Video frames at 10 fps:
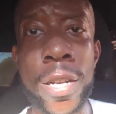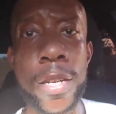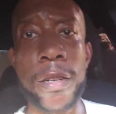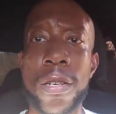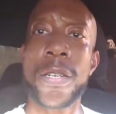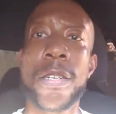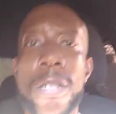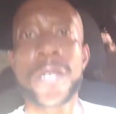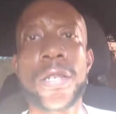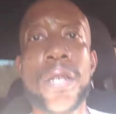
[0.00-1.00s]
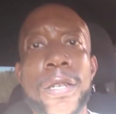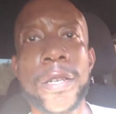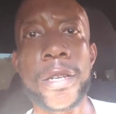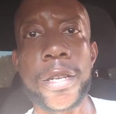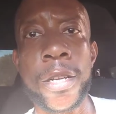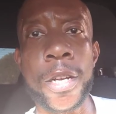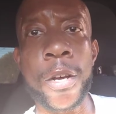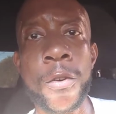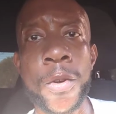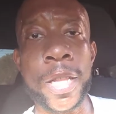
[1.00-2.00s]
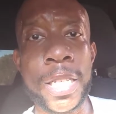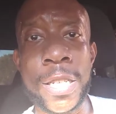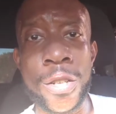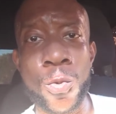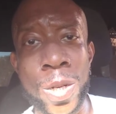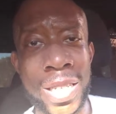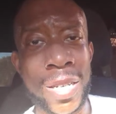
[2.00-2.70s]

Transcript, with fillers: You know, and this is the reason why he's not with her.